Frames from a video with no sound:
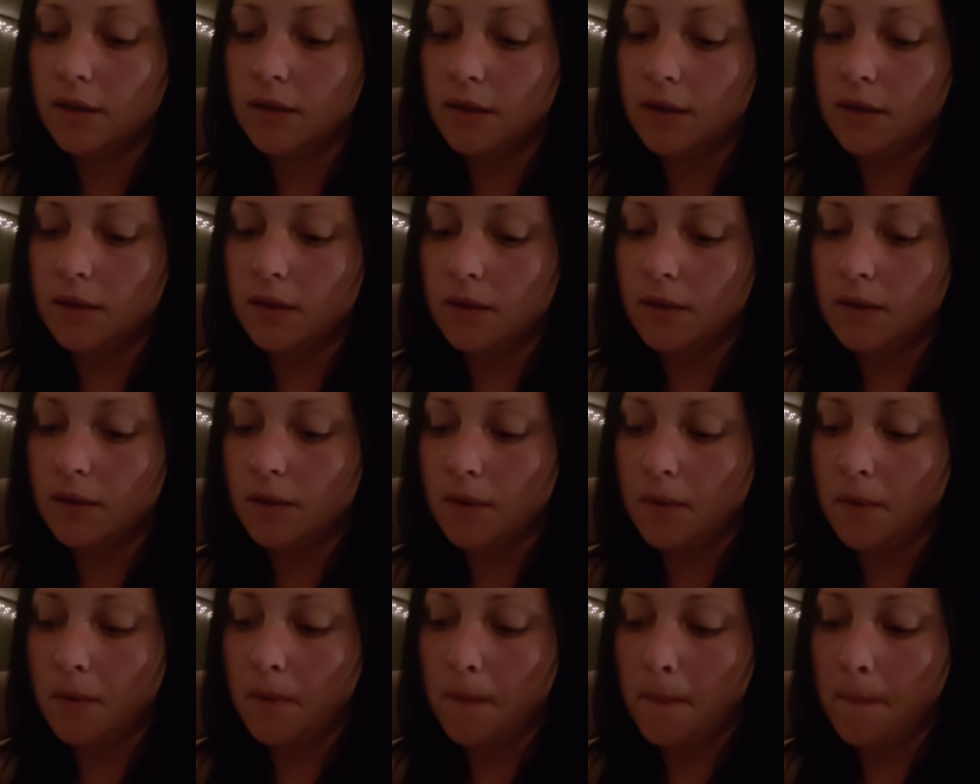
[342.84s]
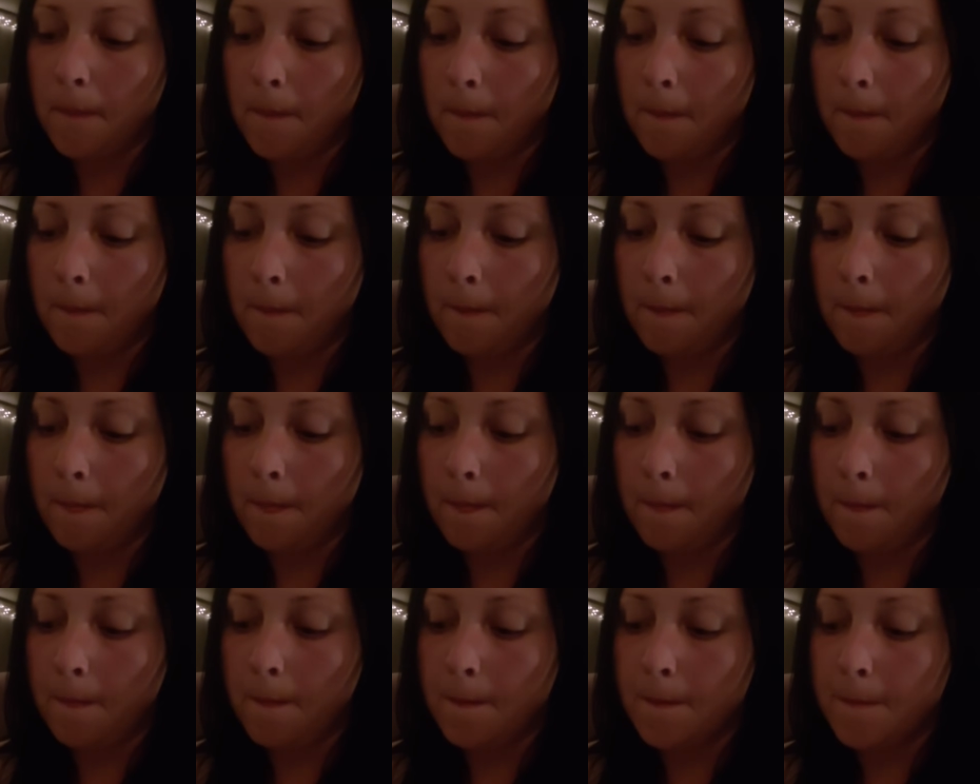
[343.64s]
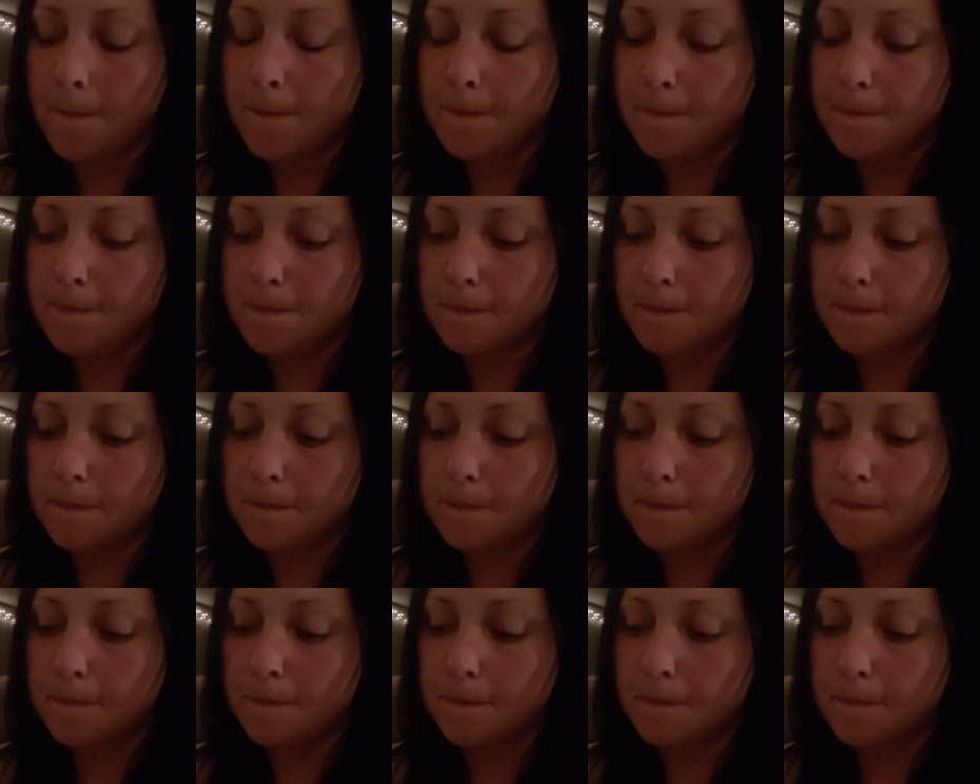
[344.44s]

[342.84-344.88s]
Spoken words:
Nobody speaks.